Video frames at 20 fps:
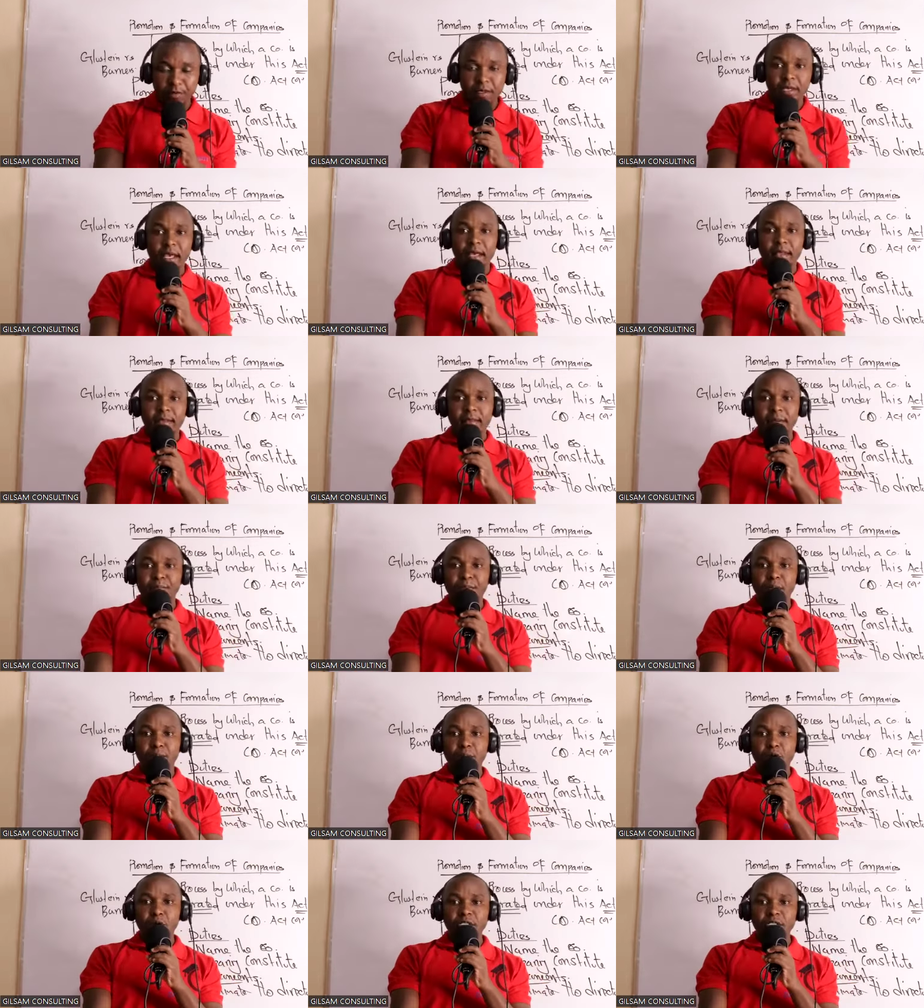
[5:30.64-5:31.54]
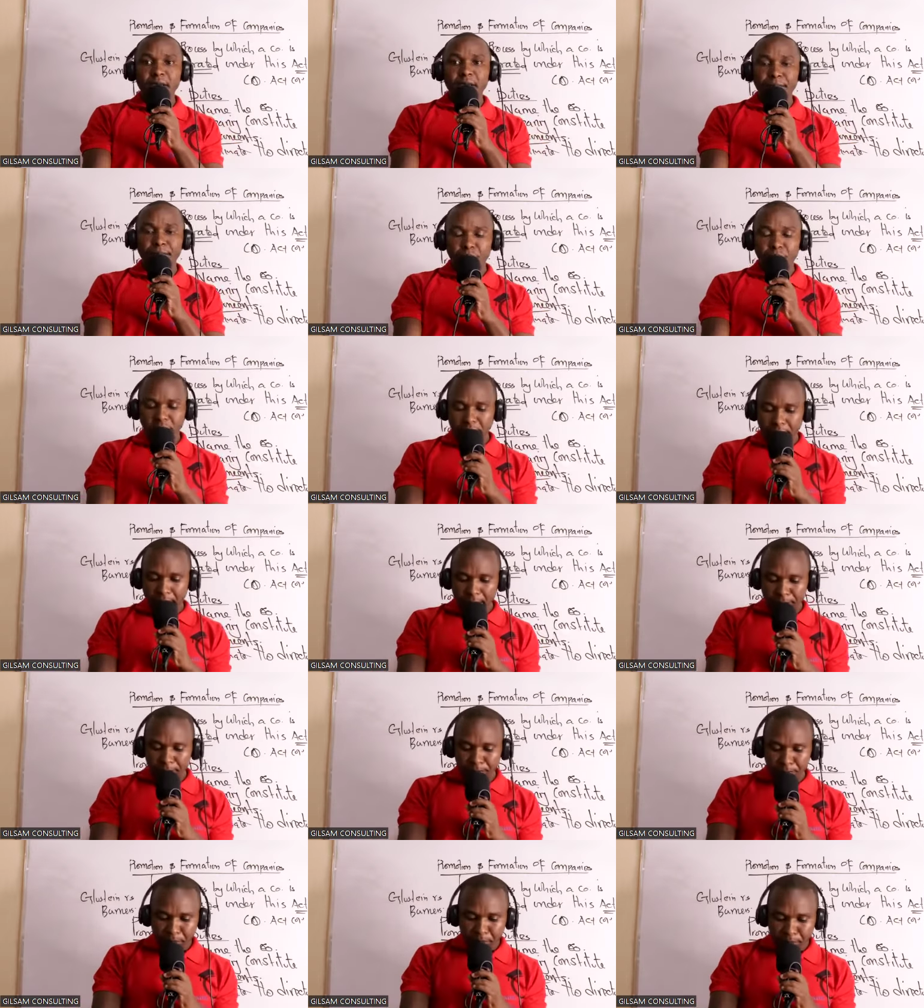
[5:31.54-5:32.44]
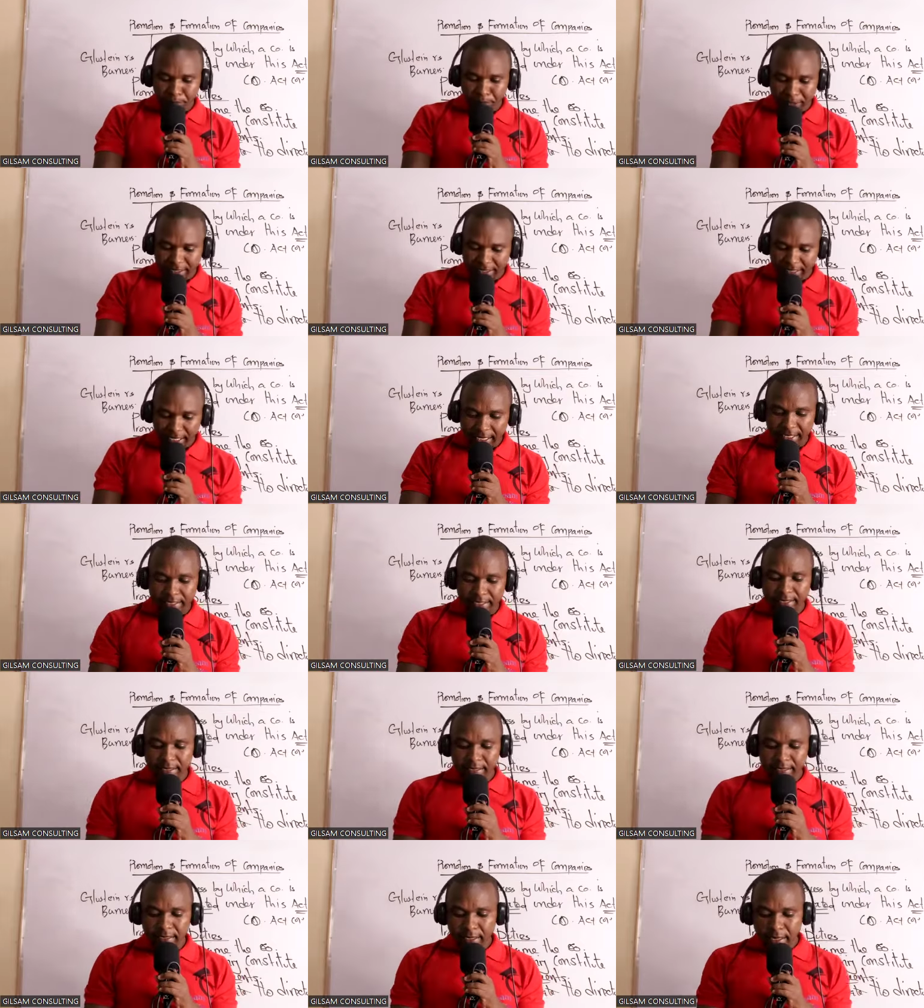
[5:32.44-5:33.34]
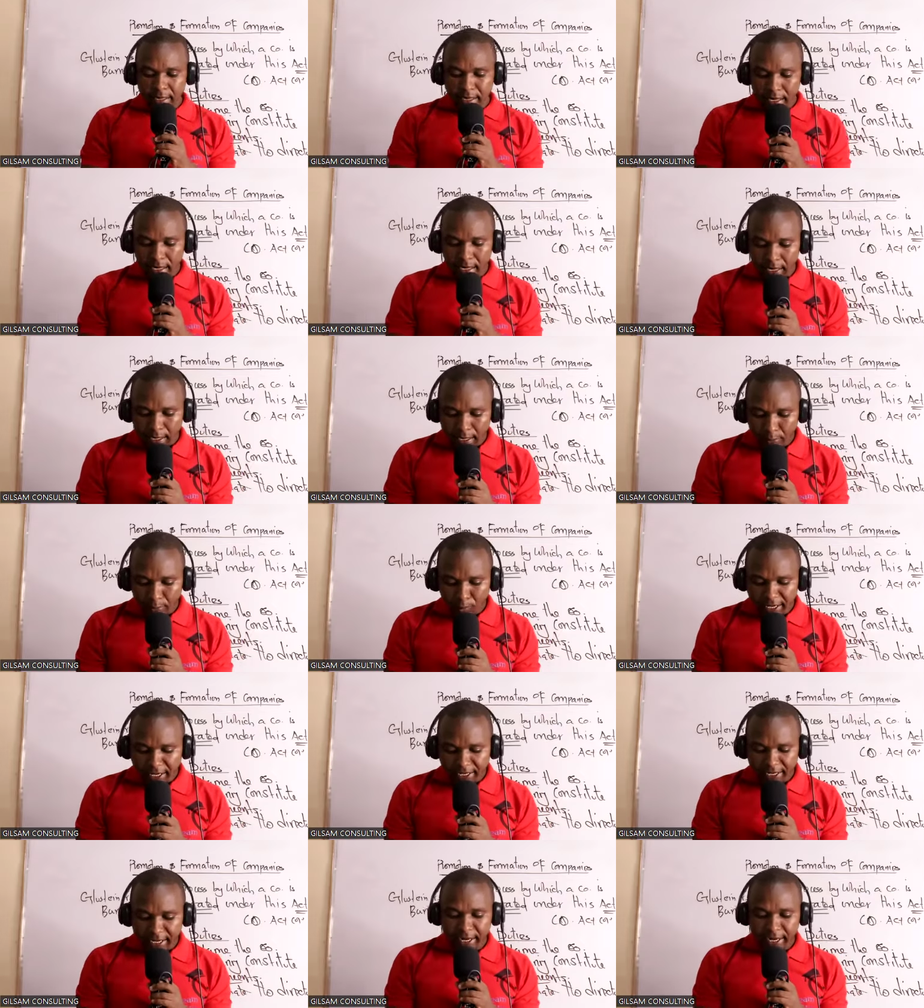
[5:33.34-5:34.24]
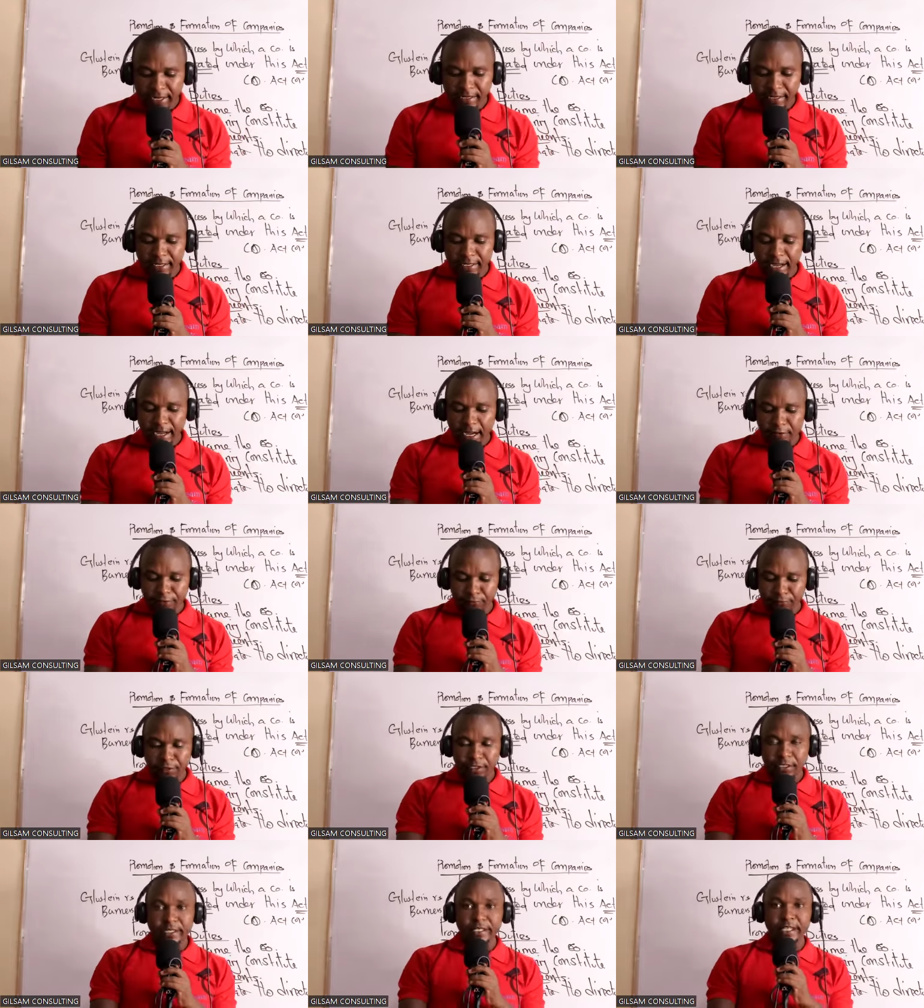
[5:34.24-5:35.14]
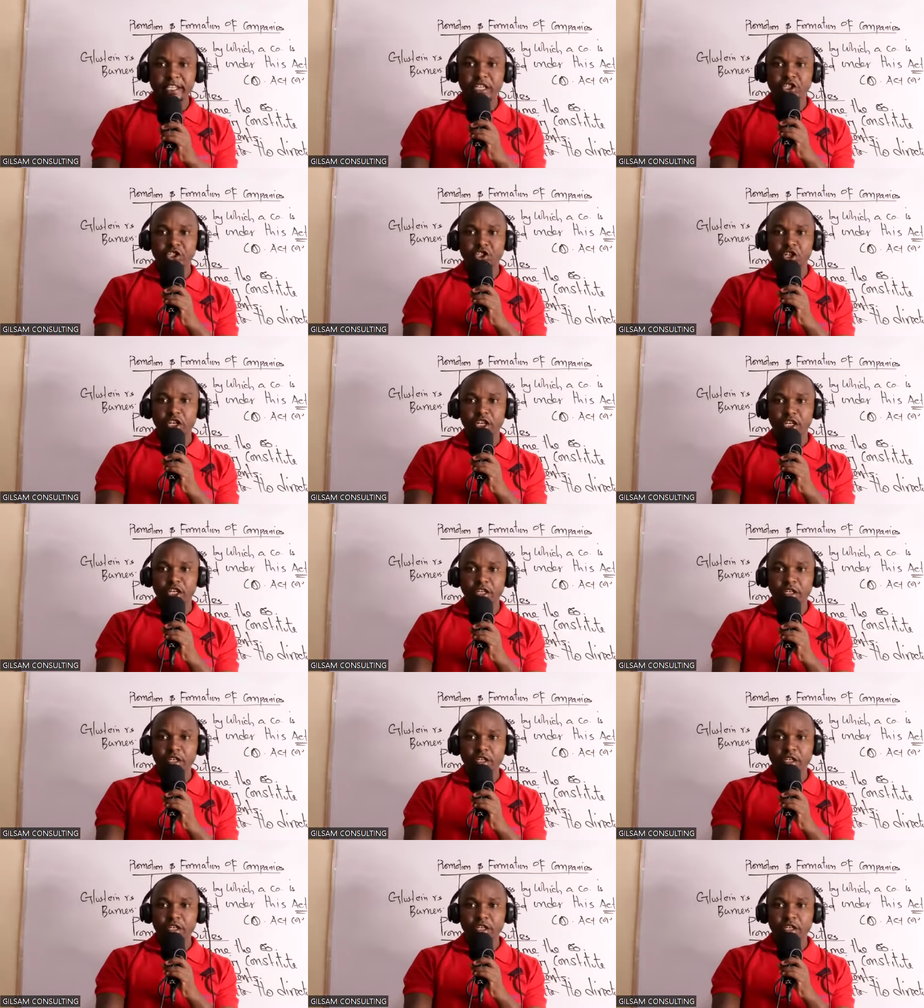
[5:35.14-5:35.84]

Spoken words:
The promoter bought a property at 140 Kenya shilling,